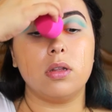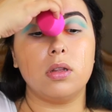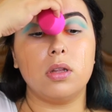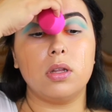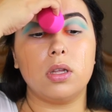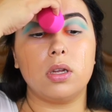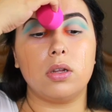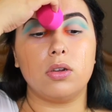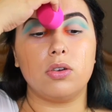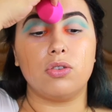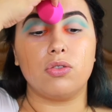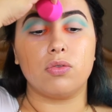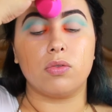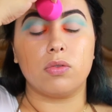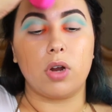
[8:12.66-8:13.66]
Little
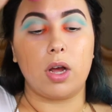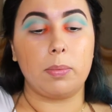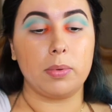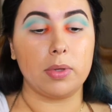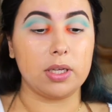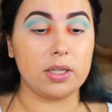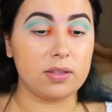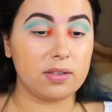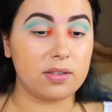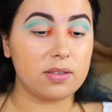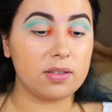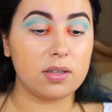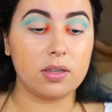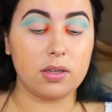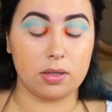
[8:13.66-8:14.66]

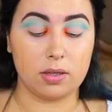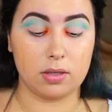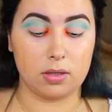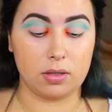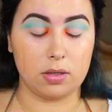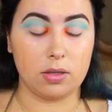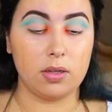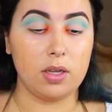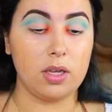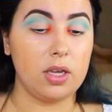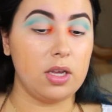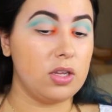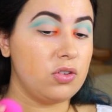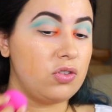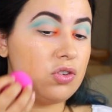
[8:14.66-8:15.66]
droplets
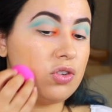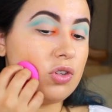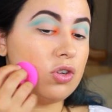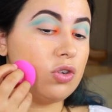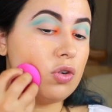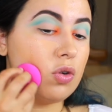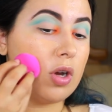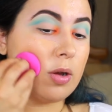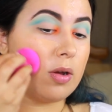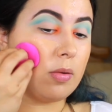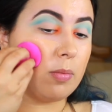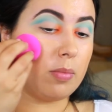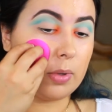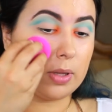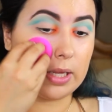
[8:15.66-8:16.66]
to
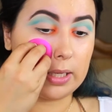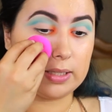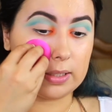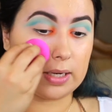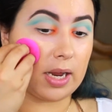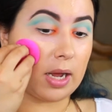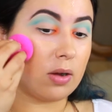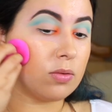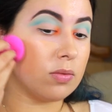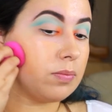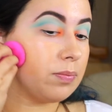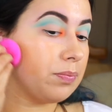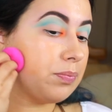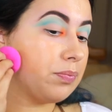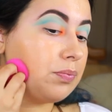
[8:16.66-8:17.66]
blend it out.
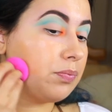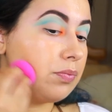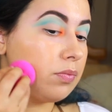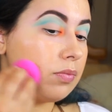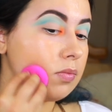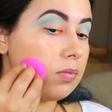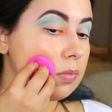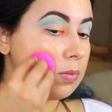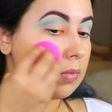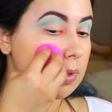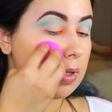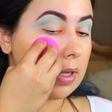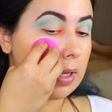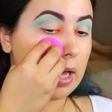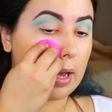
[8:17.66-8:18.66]

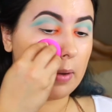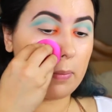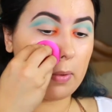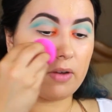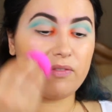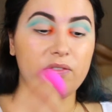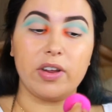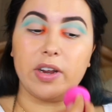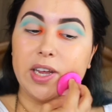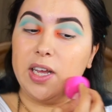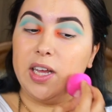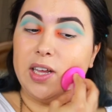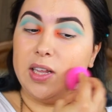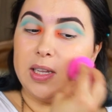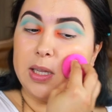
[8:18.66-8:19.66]
I want
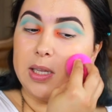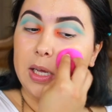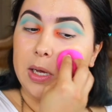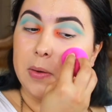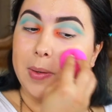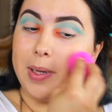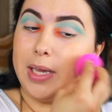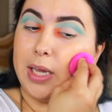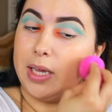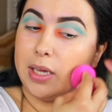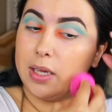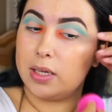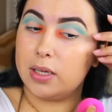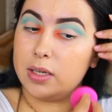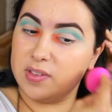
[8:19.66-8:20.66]
very
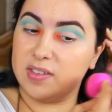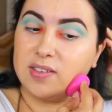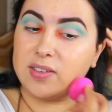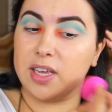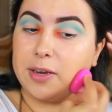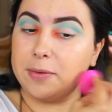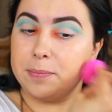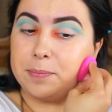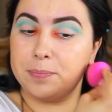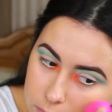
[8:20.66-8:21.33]
glowy skin.